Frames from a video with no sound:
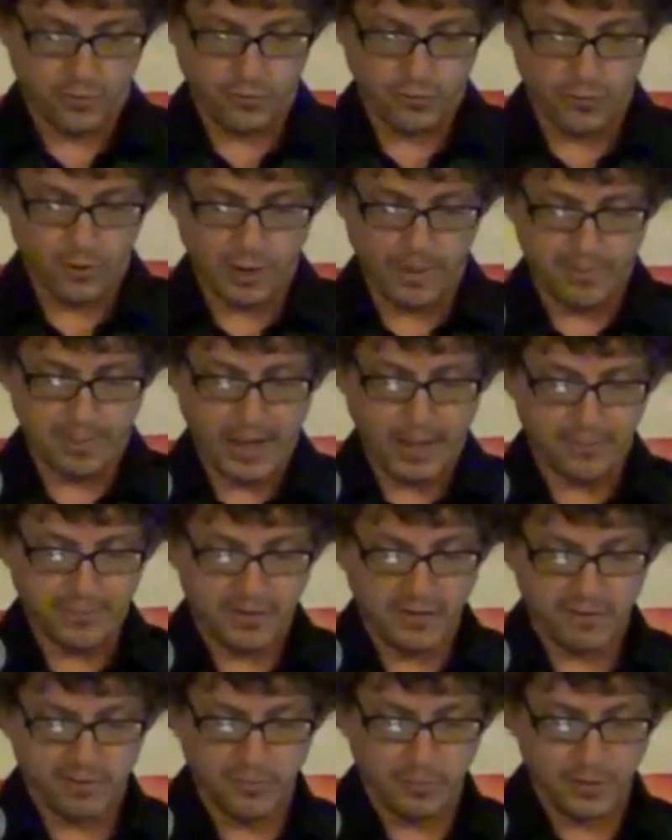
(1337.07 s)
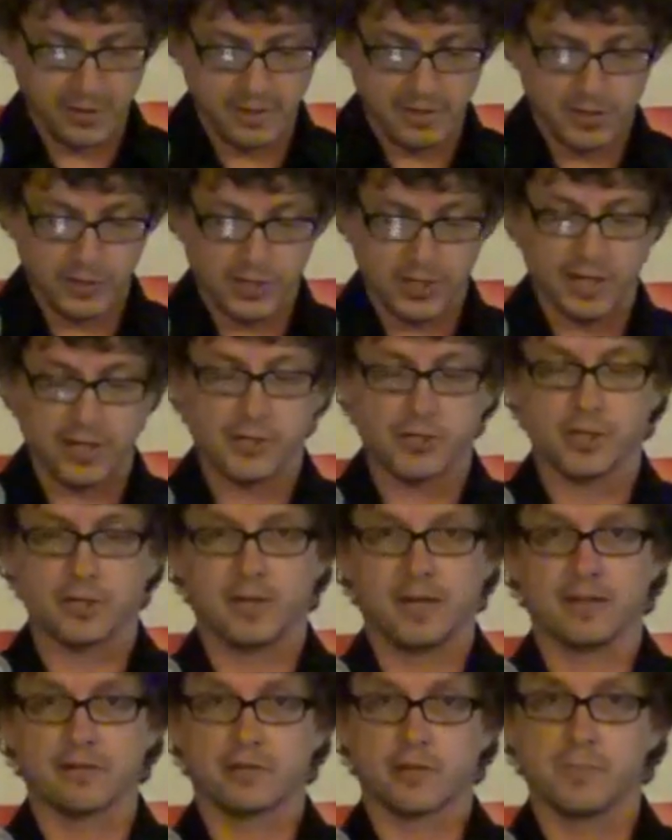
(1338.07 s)
through a baptismal
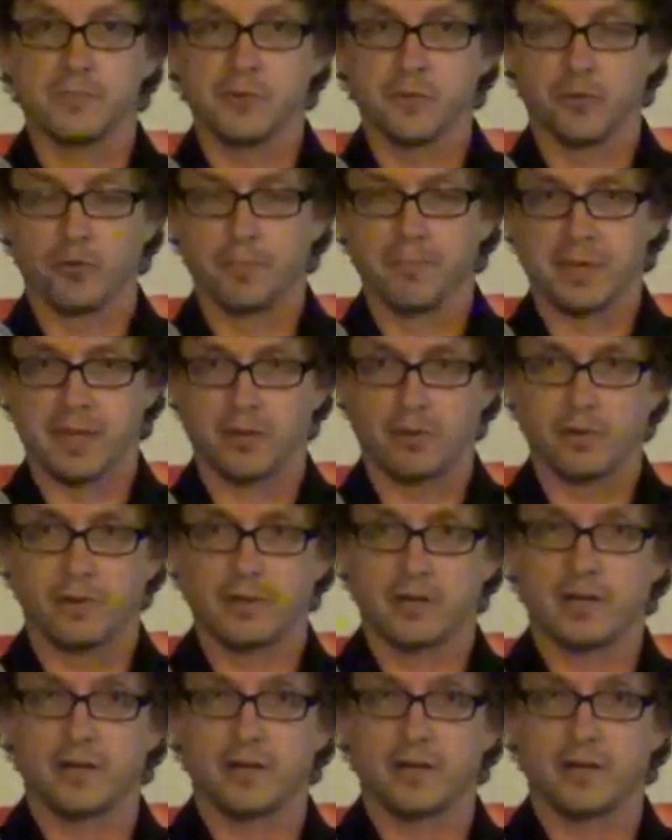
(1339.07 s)
initiation and communal meal.